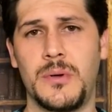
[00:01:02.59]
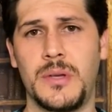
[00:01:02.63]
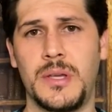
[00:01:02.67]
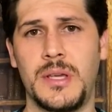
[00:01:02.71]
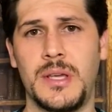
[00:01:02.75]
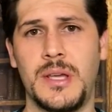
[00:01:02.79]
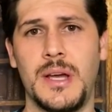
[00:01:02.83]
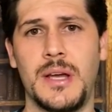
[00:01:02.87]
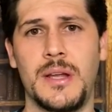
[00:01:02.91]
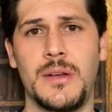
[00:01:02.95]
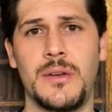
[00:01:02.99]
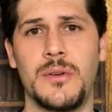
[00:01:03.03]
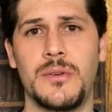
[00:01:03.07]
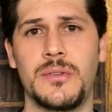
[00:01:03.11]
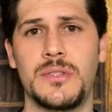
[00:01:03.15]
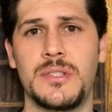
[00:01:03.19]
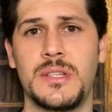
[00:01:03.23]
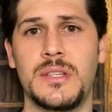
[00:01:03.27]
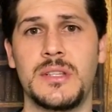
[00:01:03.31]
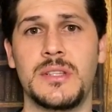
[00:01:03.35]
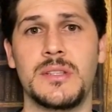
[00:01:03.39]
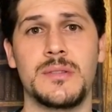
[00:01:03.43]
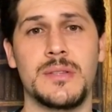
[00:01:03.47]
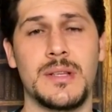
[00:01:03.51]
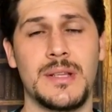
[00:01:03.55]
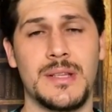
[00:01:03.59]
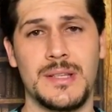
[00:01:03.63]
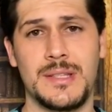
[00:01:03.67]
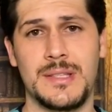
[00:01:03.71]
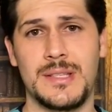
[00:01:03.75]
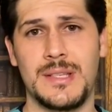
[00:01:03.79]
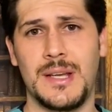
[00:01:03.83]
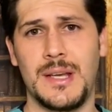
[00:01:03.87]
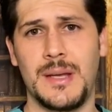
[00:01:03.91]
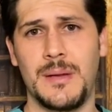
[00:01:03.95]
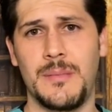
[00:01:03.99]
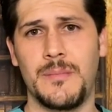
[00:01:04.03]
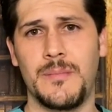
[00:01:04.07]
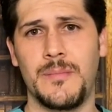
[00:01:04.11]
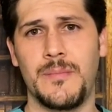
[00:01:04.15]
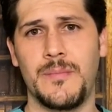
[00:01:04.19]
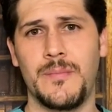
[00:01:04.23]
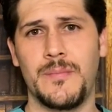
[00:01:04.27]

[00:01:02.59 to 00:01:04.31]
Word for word: He had no symptoms at the time.